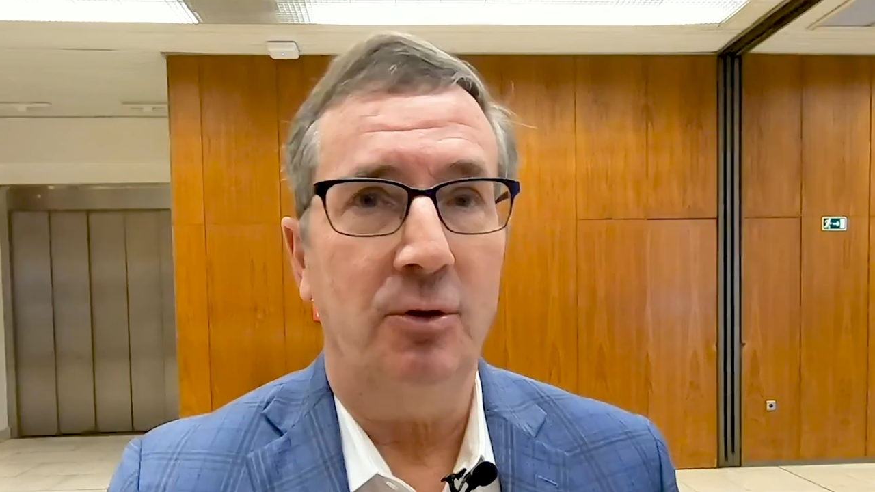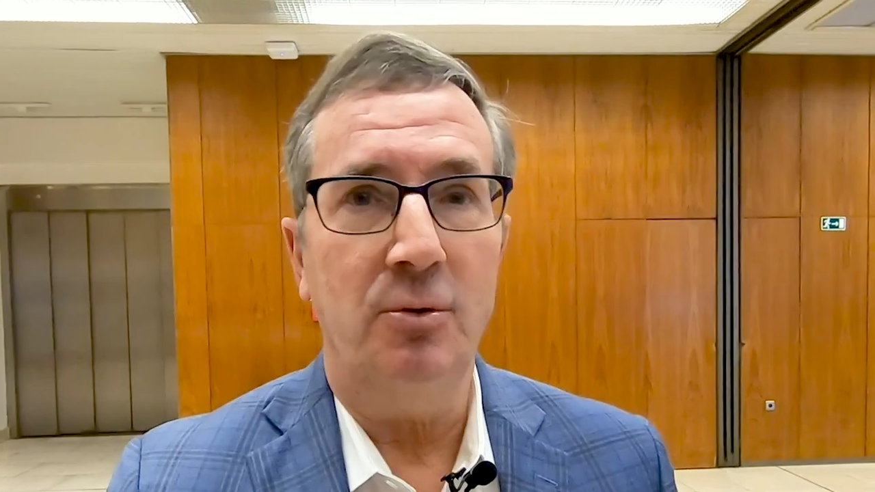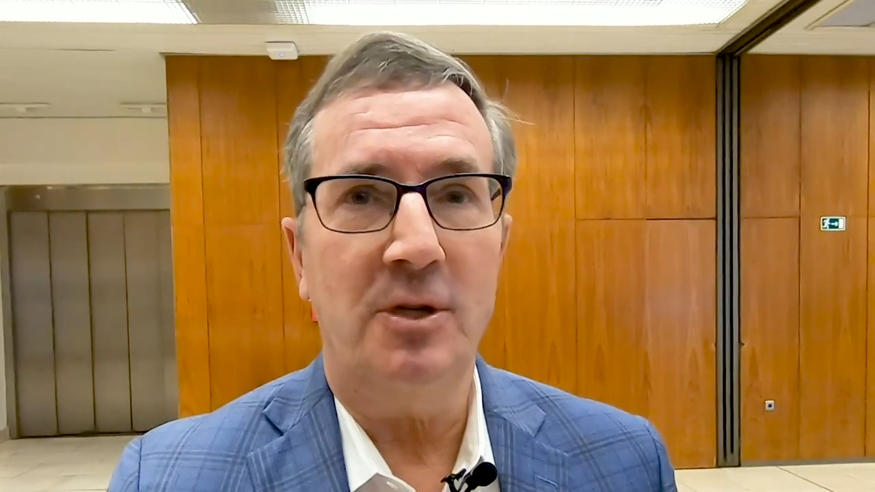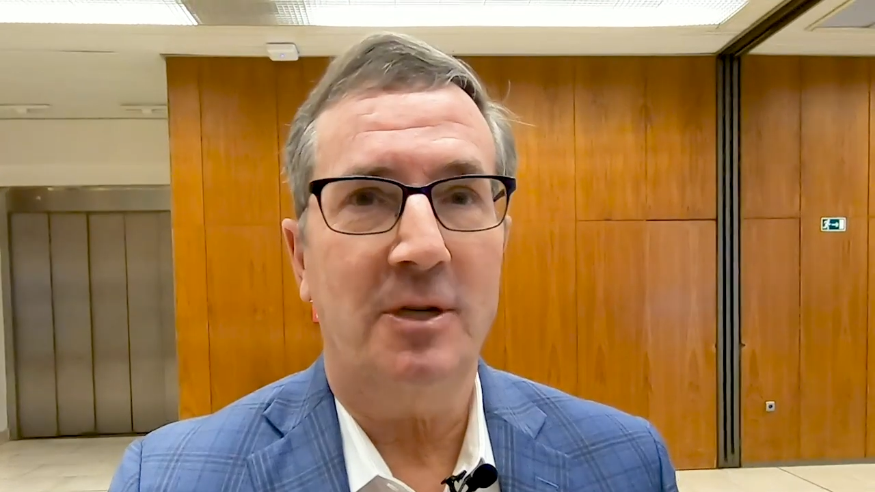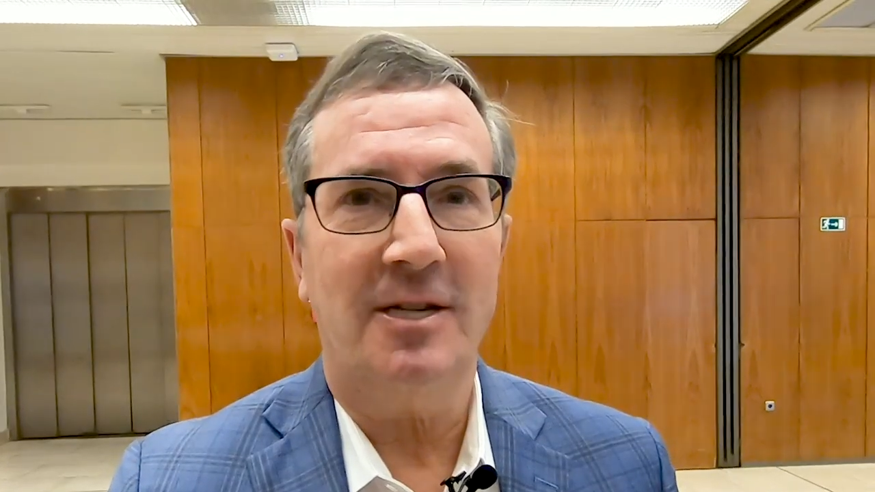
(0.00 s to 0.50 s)

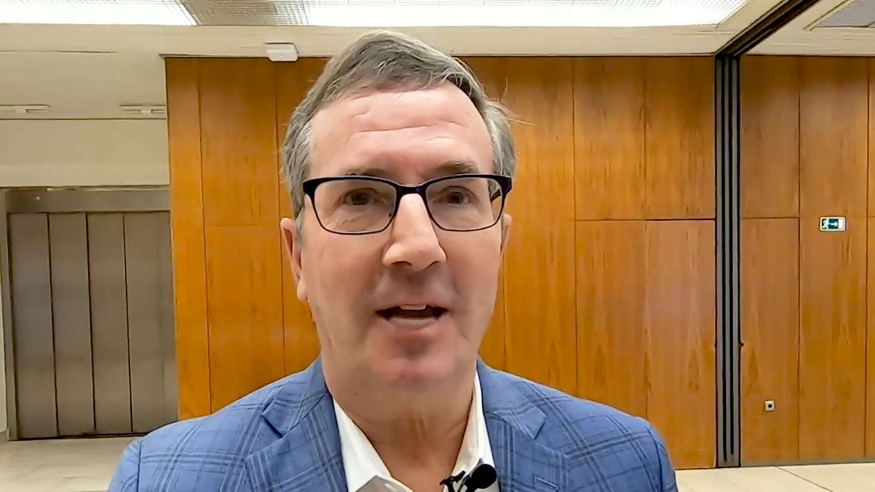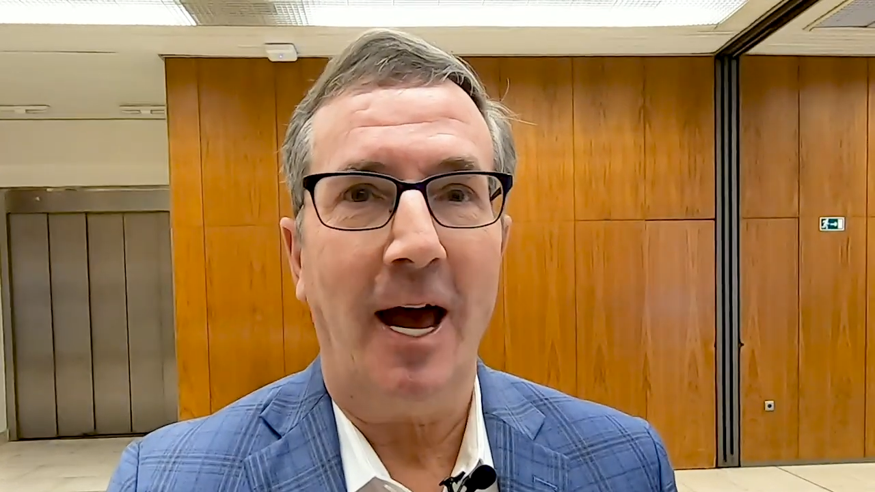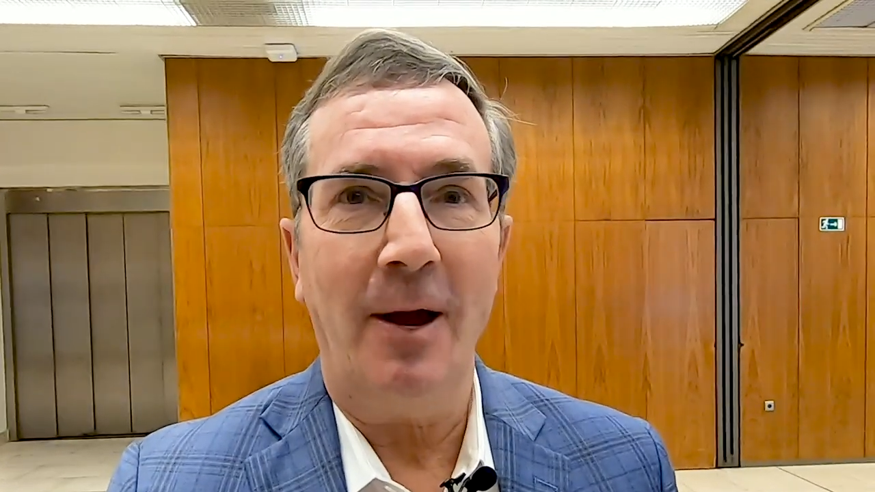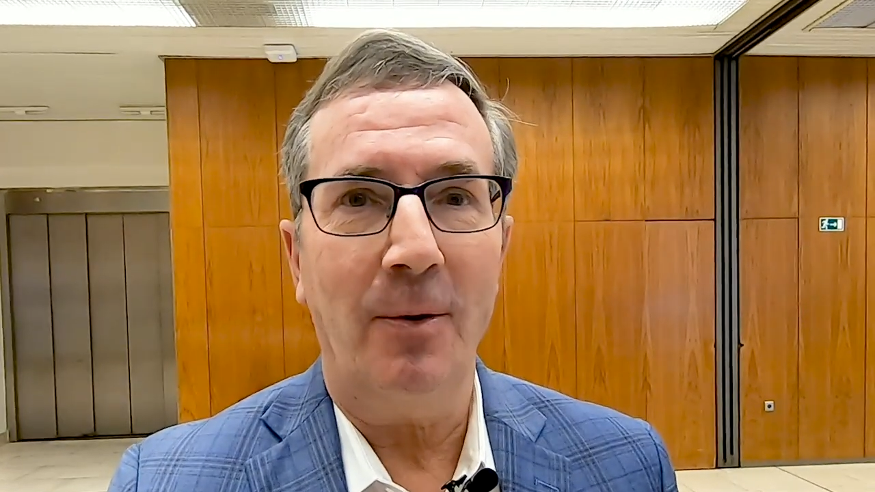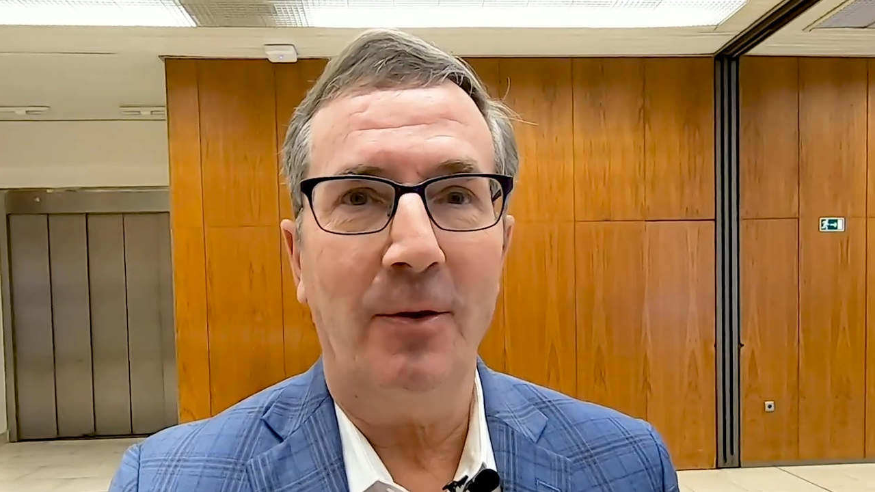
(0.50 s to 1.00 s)
new
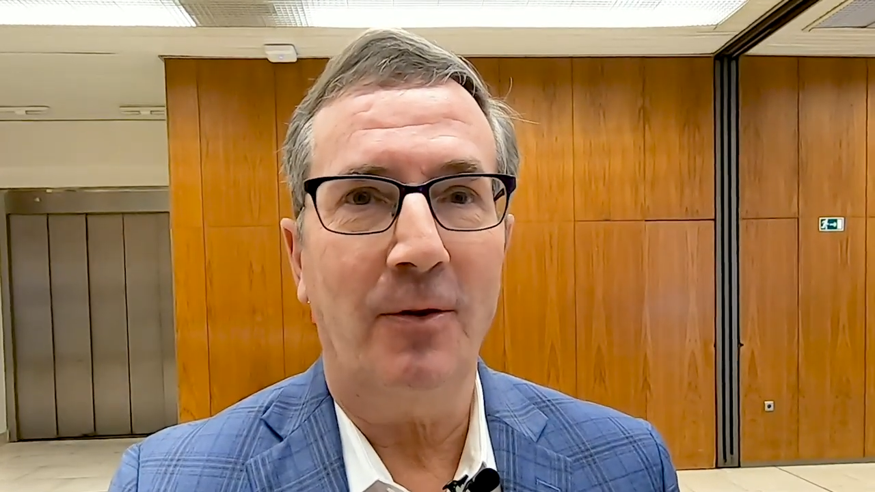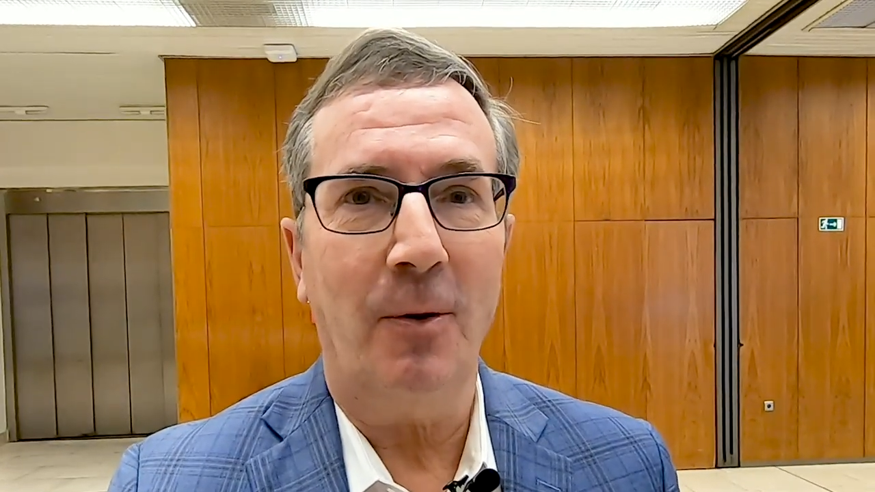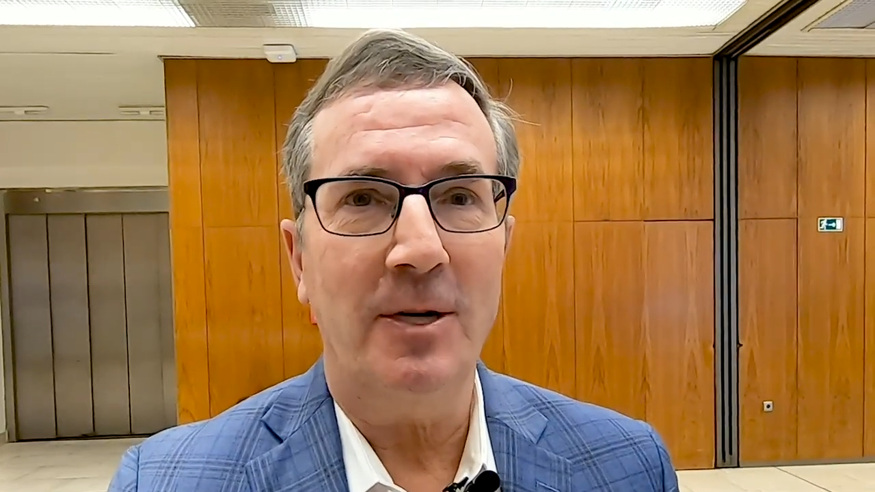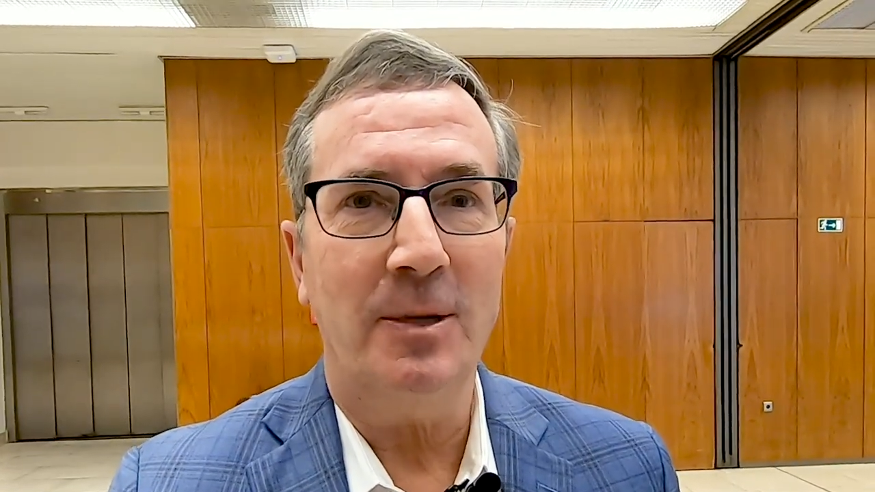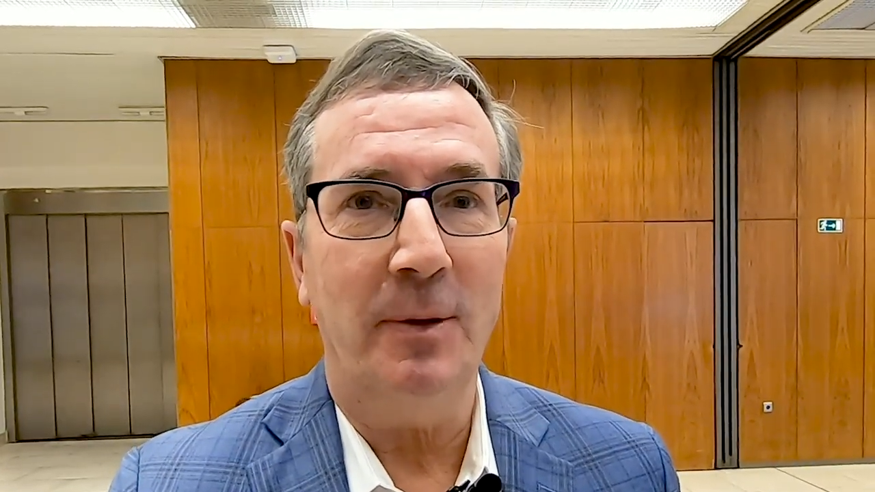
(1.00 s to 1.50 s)
style is
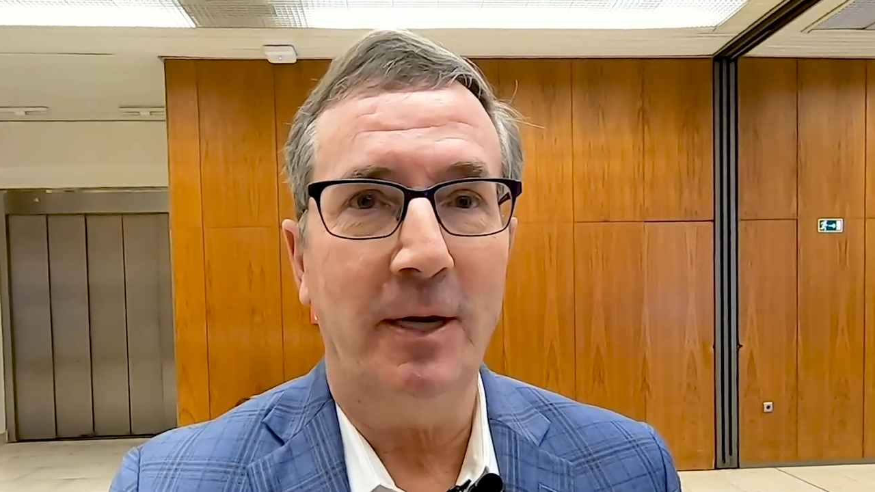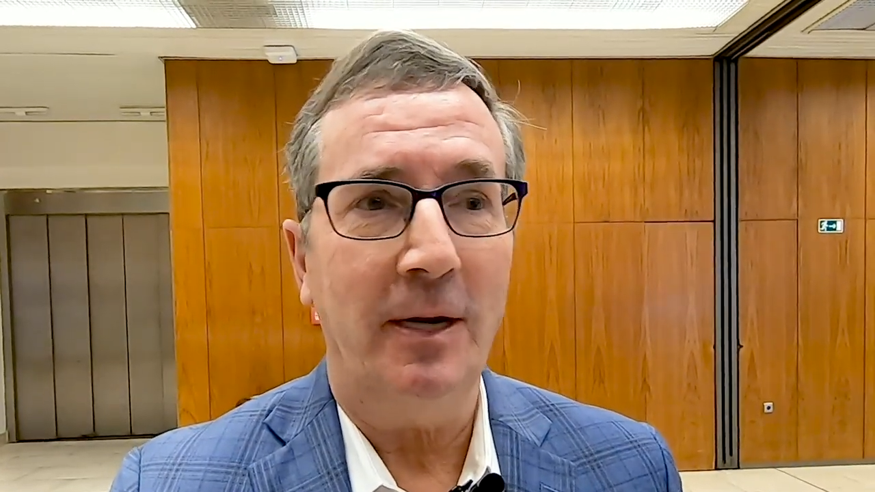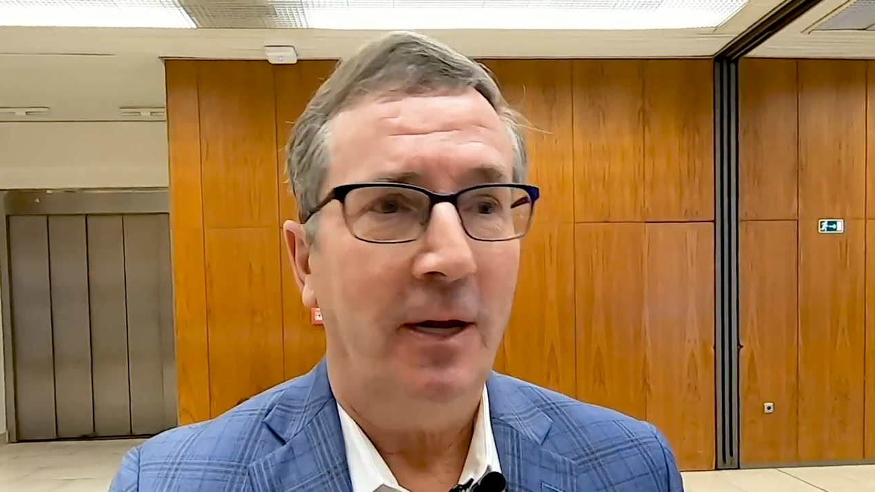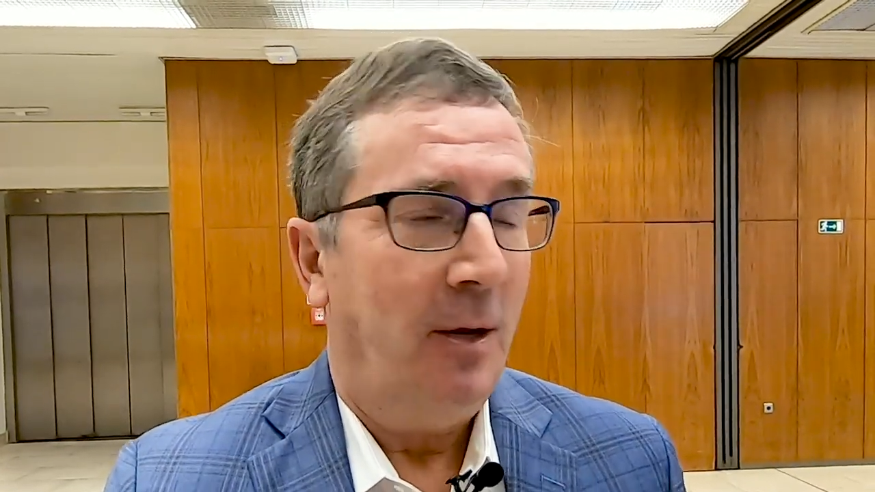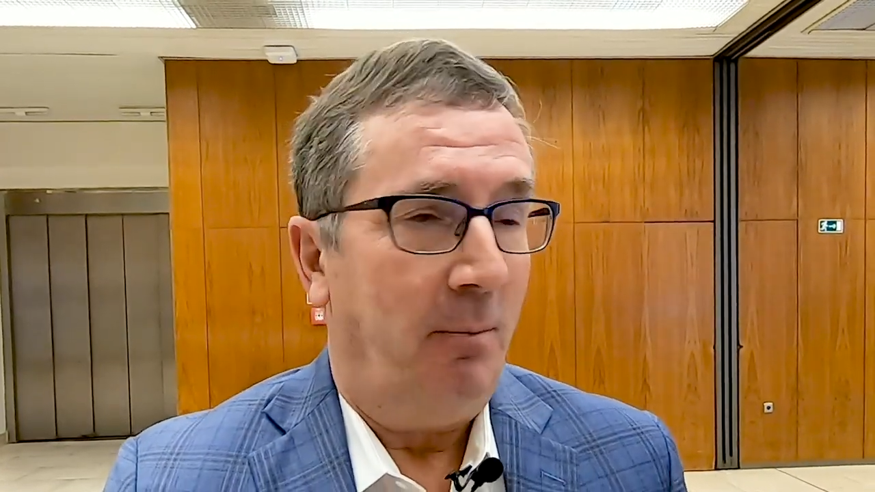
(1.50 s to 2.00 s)
going to be.